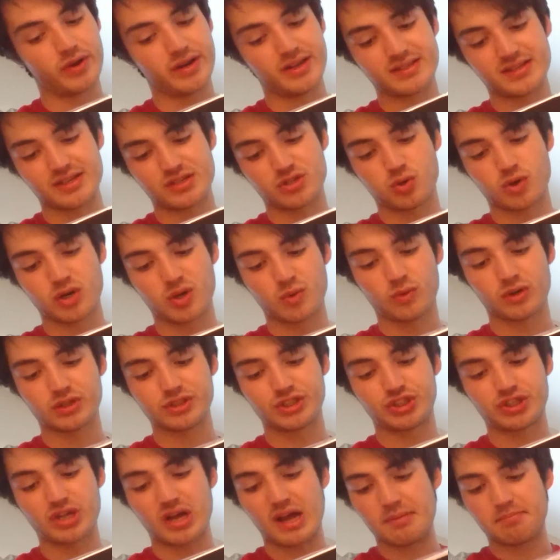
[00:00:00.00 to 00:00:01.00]
a 21
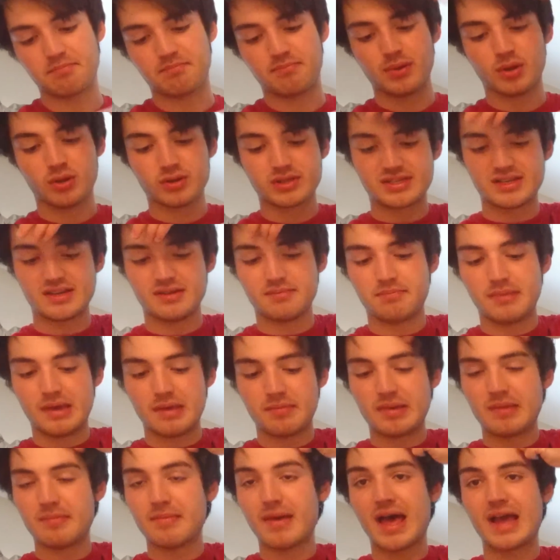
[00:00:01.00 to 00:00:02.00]
shot built-in
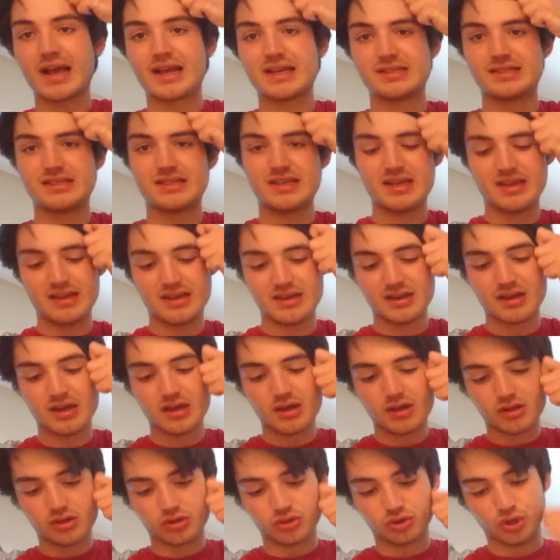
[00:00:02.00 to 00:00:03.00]
BB magazine,
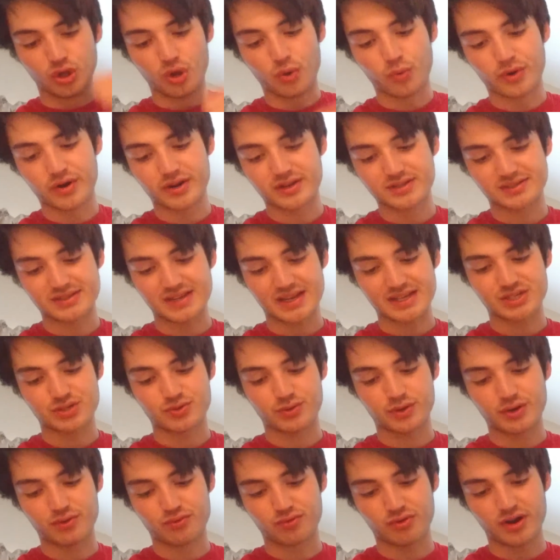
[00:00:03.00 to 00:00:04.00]
lower
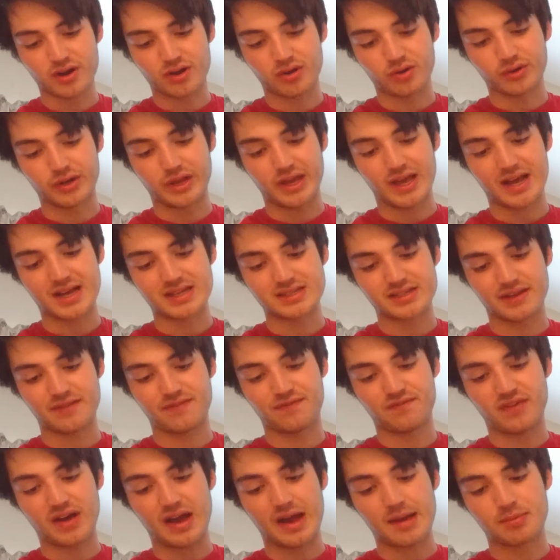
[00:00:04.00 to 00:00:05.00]
accessory rail, and it has a
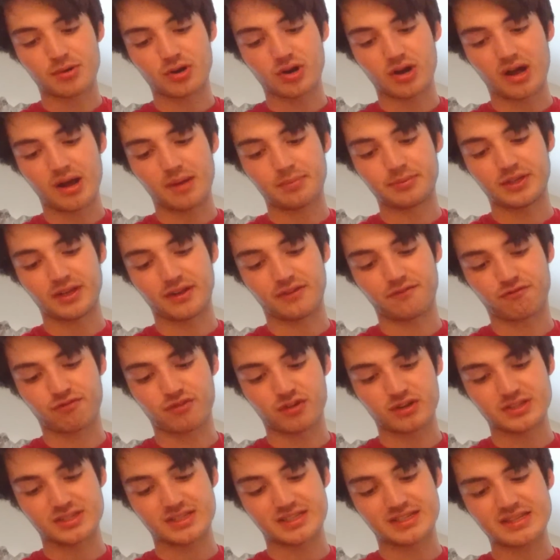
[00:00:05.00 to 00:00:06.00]
fiber optic
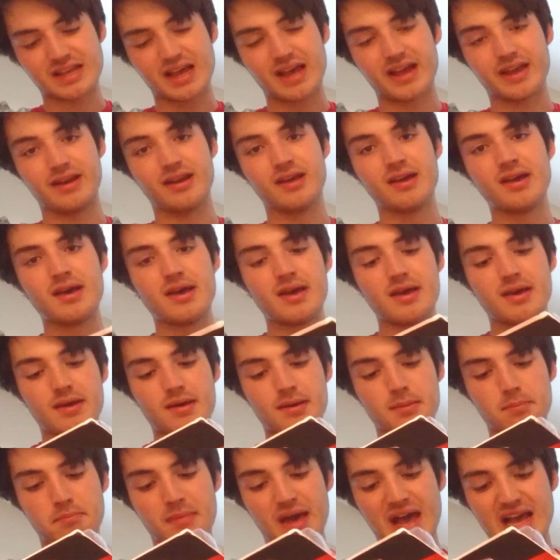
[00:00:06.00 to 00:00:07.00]
front sight.
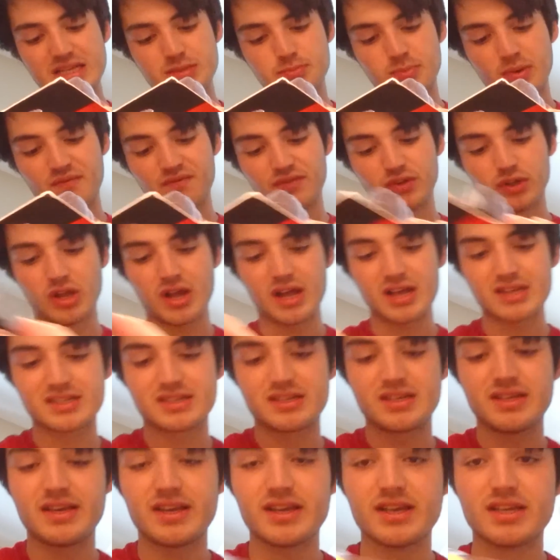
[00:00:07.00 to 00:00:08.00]
Maximum
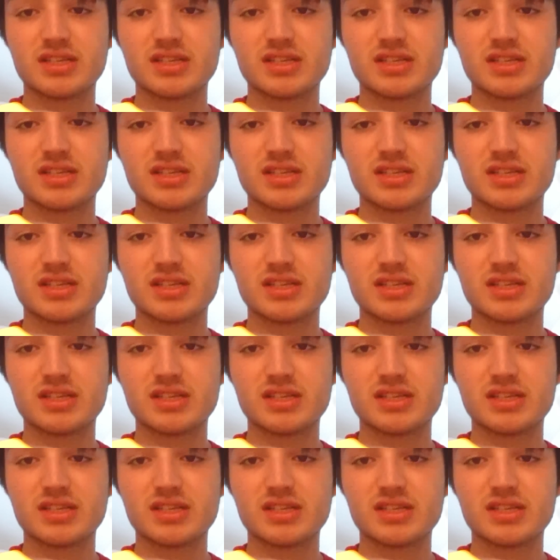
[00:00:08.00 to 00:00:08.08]
velocity is